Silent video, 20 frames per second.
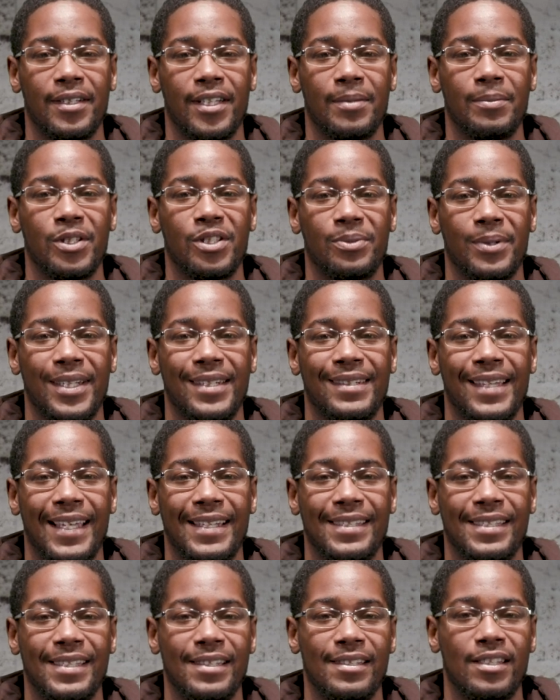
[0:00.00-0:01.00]
in between
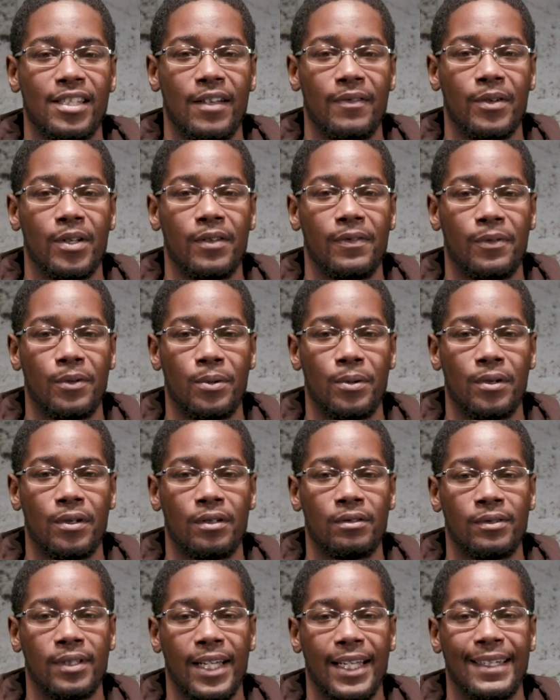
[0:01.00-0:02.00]
1974
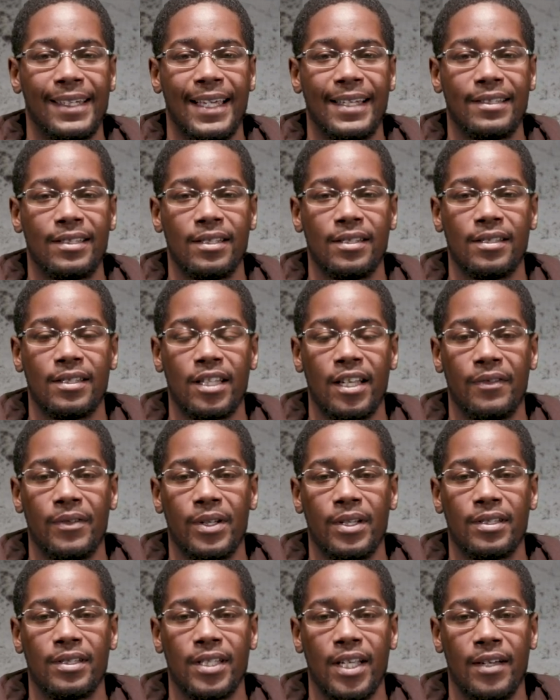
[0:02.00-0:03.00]
and
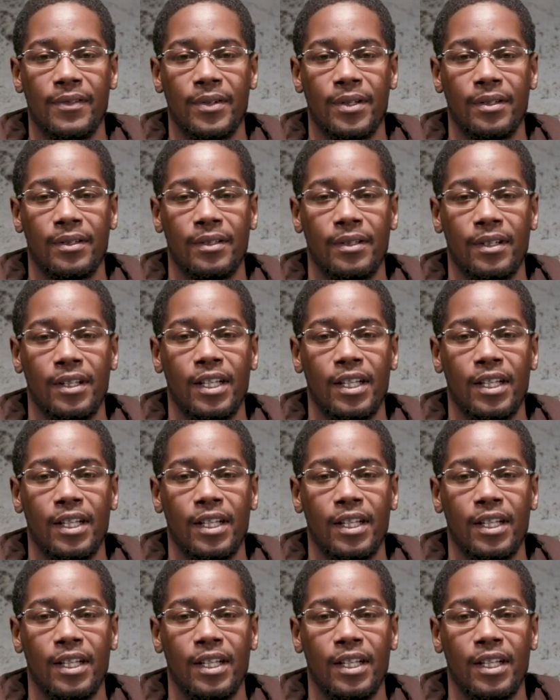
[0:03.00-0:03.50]
1977